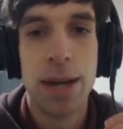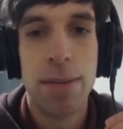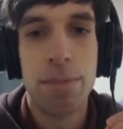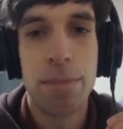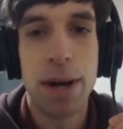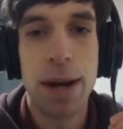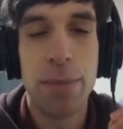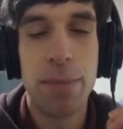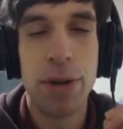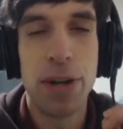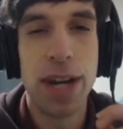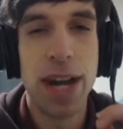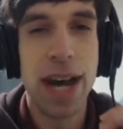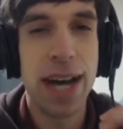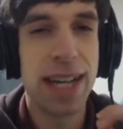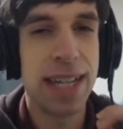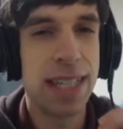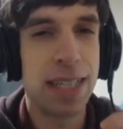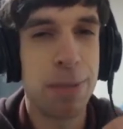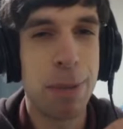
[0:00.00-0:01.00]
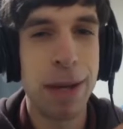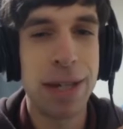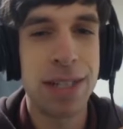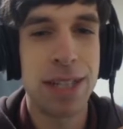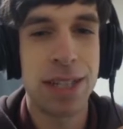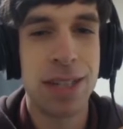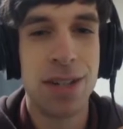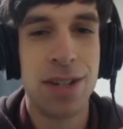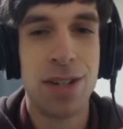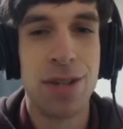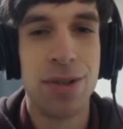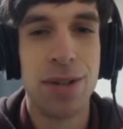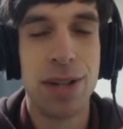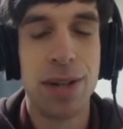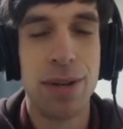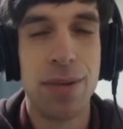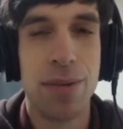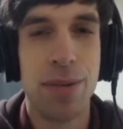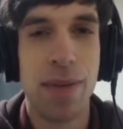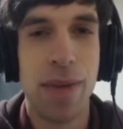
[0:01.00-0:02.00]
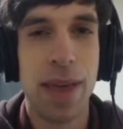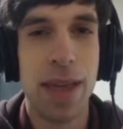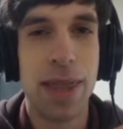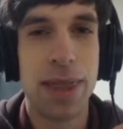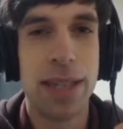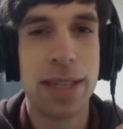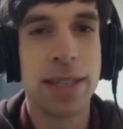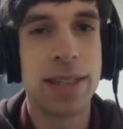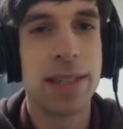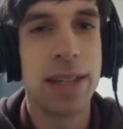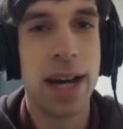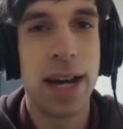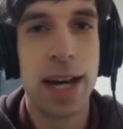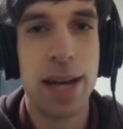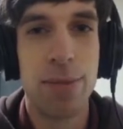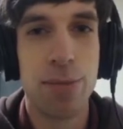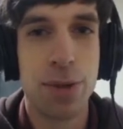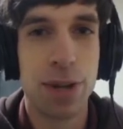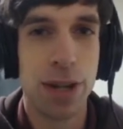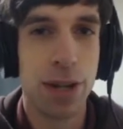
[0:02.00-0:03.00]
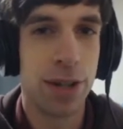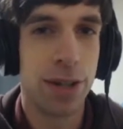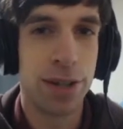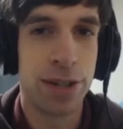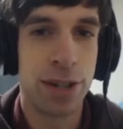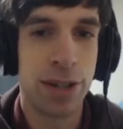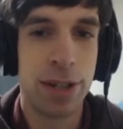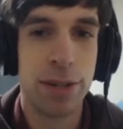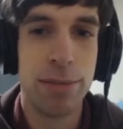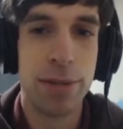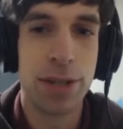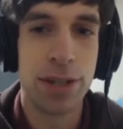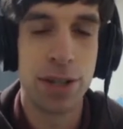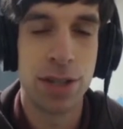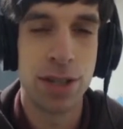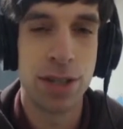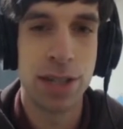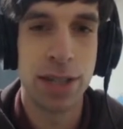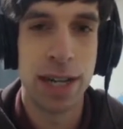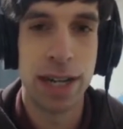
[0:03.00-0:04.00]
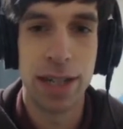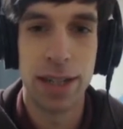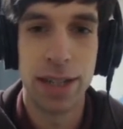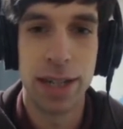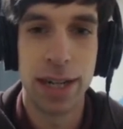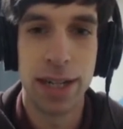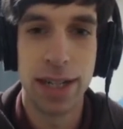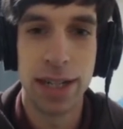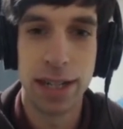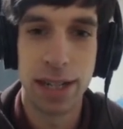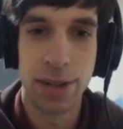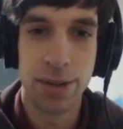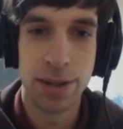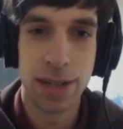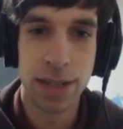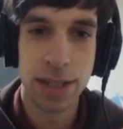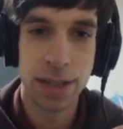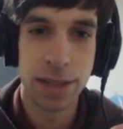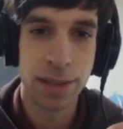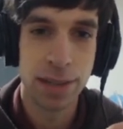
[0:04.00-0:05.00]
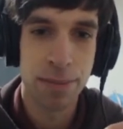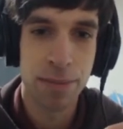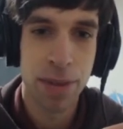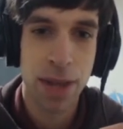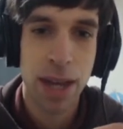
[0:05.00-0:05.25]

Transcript: But I'm not expecting to do it in this time where all tournaments are just online anyways.